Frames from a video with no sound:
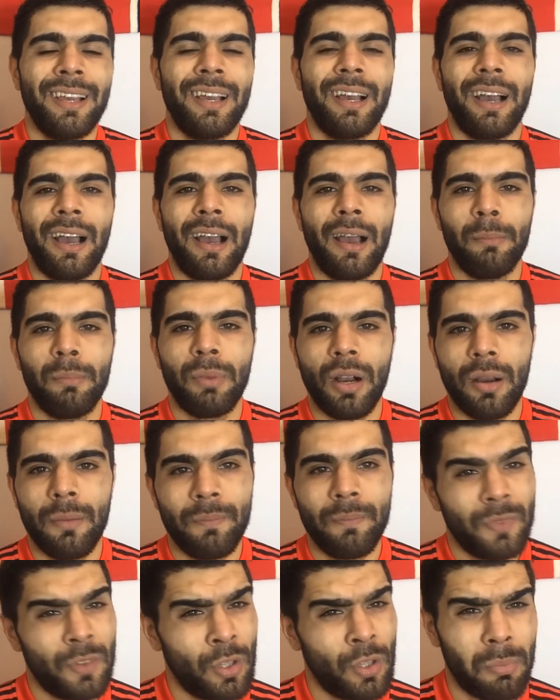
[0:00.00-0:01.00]
But
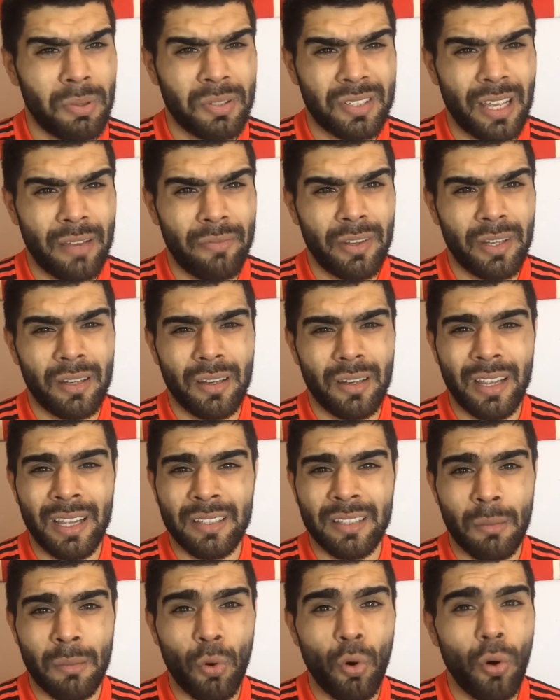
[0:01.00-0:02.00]
number 7
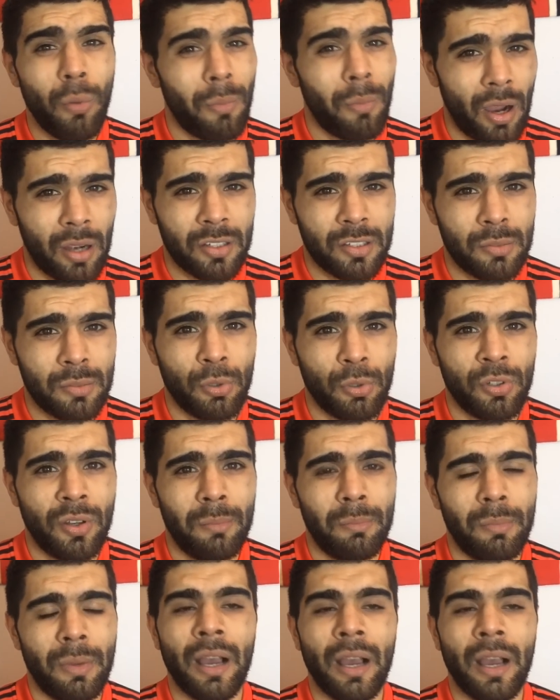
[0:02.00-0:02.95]
is a more marketable number,